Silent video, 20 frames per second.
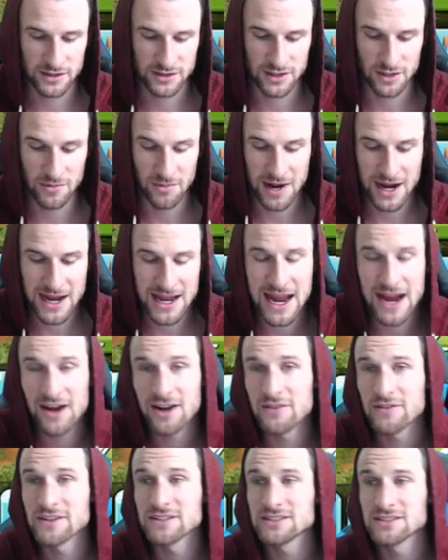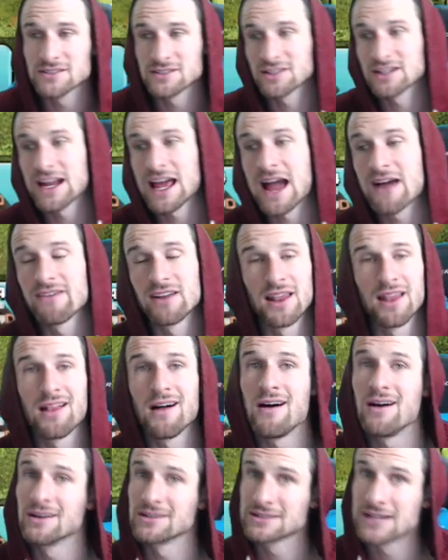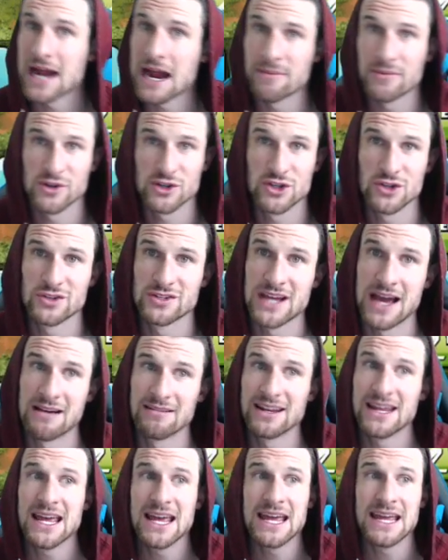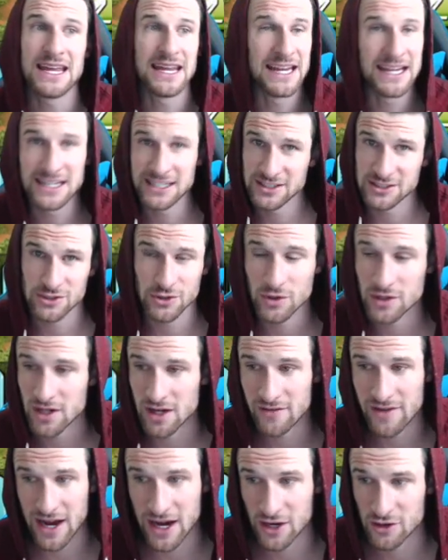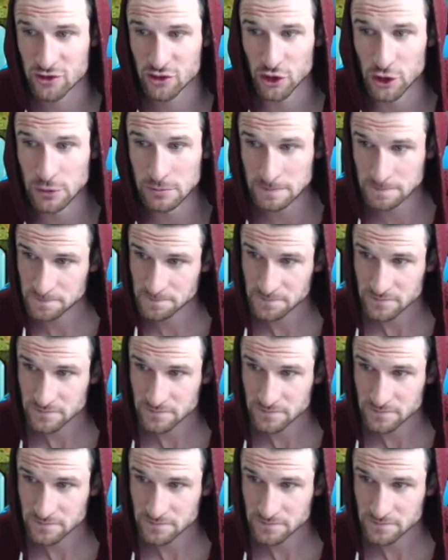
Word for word: So my air defenses are going to have a long time to shoot down any sort of air troop